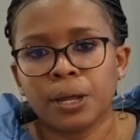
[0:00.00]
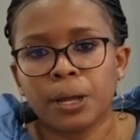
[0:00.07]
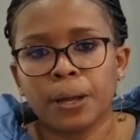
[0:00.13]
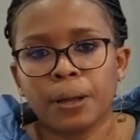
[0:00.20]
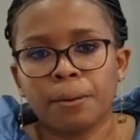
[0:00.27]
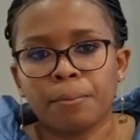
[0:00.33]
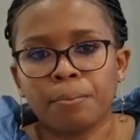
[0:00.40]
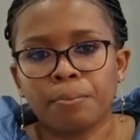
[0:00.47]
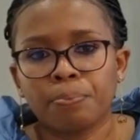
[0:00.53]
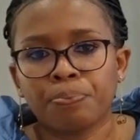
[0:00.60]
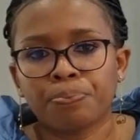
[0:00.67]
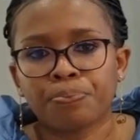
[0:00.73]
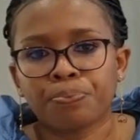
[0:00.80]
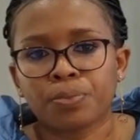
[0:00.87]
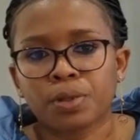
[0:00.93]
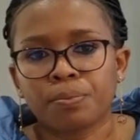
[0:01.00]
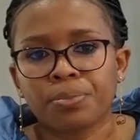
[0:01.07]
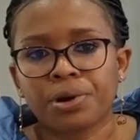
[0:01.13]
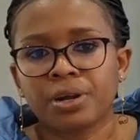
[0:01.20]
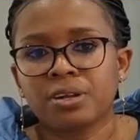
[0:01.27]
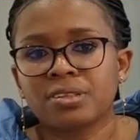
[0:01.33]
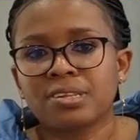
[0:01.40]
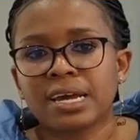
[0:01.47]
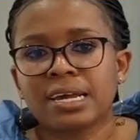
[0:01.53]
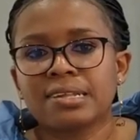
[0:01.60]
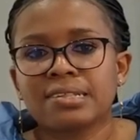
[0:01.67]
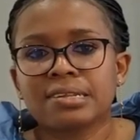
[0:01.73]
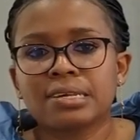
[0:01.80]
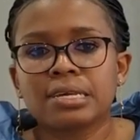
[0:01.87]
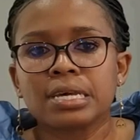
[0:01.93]

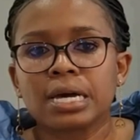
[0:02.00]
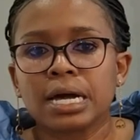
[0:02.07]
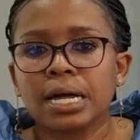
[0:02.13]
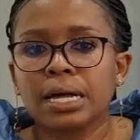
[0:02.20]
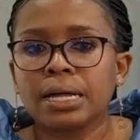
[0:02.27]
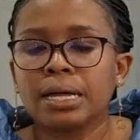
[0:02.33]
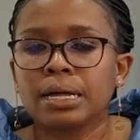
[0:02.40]
prioritizing